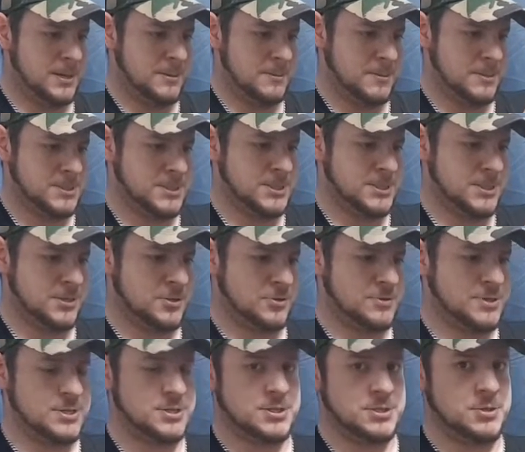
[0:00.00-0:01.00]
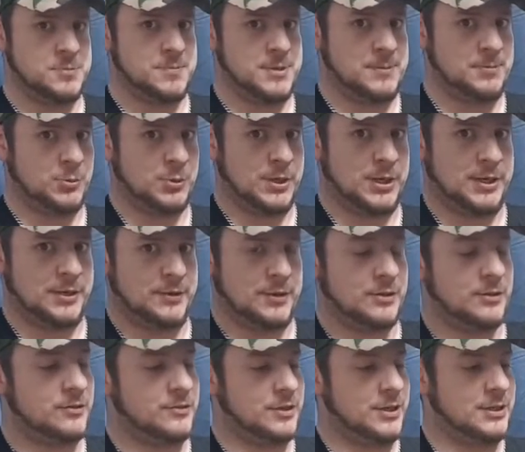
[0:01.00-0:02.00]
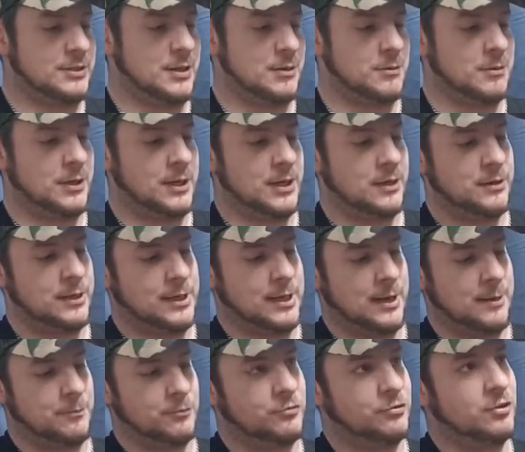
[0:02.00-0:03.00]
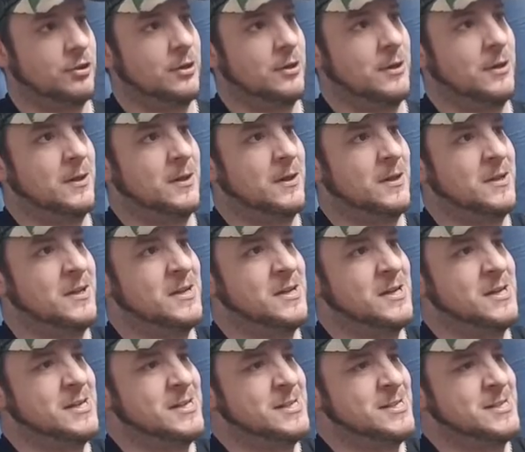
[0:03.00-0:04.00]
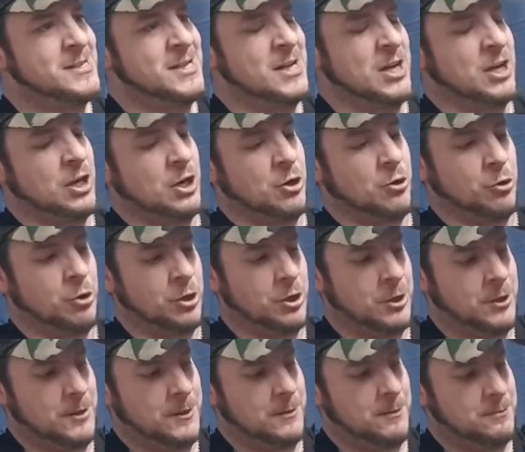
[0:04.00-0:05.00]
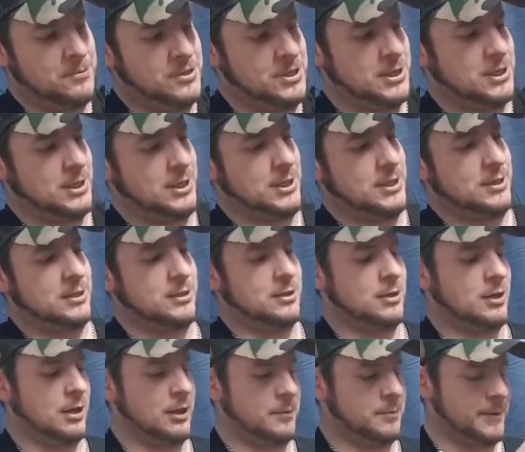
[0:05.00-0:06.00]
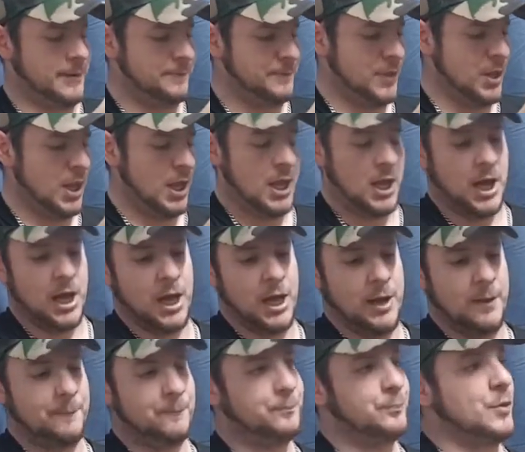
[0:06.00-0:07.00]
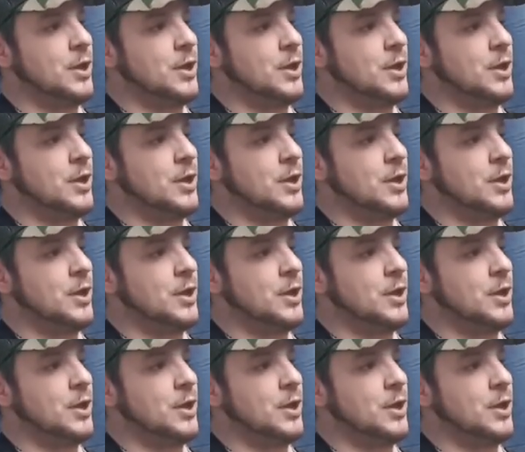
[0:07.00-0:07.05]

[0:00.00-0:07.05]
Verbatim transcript: which is the other reason you people here that uh, don't like high caps are not going to particularly like me, um,